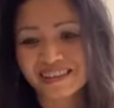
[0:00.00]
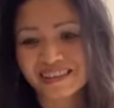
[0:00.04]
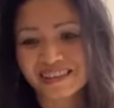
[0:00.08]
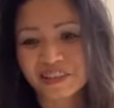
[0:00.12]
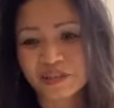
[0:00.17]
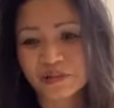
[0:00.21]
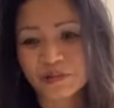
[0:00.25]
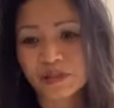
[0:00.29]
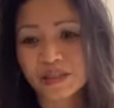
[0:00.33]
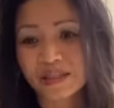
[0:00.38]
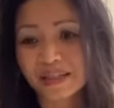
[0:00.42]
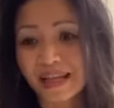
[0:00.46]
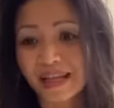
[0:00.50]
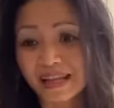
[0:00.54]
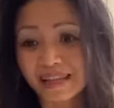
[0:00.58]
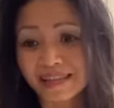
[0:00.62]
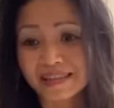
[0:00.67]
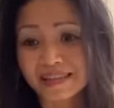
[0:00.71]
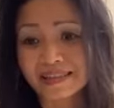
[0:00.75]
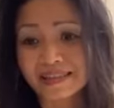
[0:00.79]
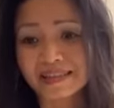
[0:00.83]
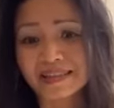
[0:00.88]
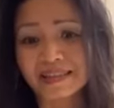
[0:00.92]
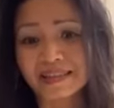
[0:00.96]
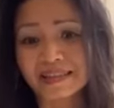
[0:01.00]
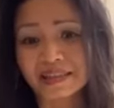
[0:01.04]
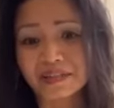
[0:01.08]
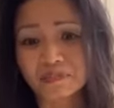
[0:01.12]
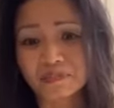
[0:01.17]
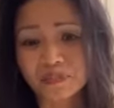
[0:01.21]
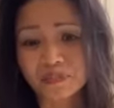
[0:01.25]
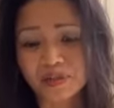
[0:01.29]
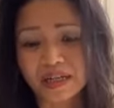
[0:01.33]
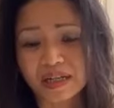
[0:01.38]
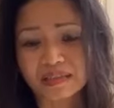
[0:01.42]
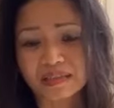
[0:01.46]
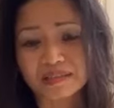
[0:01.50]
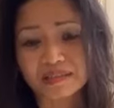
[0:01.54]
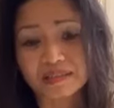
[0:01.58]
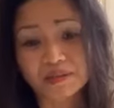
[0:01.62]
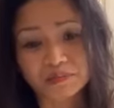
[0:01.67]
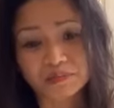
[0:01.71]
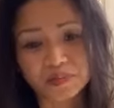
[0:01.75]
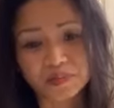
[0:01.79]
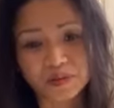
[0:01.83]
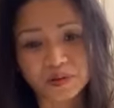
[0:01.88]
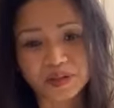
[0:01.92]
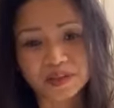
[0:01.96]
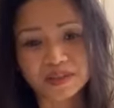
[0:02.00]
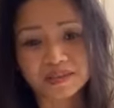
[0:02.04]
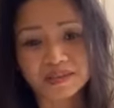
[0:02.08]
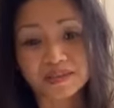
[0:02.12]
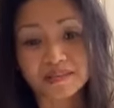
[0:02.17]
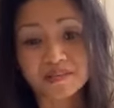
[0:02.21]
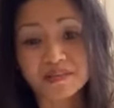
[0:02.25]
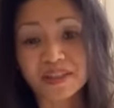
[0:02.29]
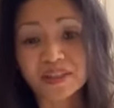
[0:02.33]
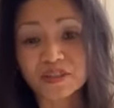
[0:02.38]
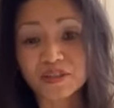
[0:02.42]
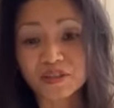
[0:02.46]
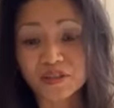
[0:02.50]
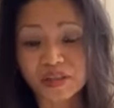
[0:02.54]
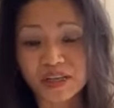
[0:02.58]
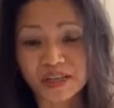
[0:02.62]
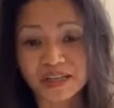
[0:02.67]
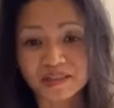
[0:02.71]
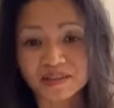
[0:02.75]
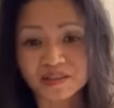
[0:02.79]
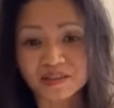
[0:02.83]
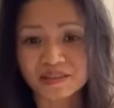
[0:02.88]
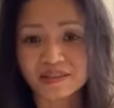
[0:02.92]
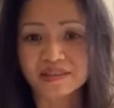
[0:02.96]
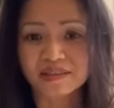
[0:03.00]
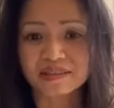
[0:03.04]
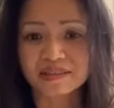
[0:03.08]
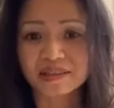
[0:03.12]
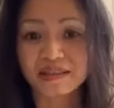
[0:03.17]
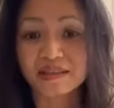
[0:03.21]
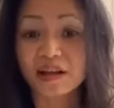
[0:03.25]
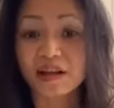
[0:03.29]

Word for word: She relentlessly impressed the importance of education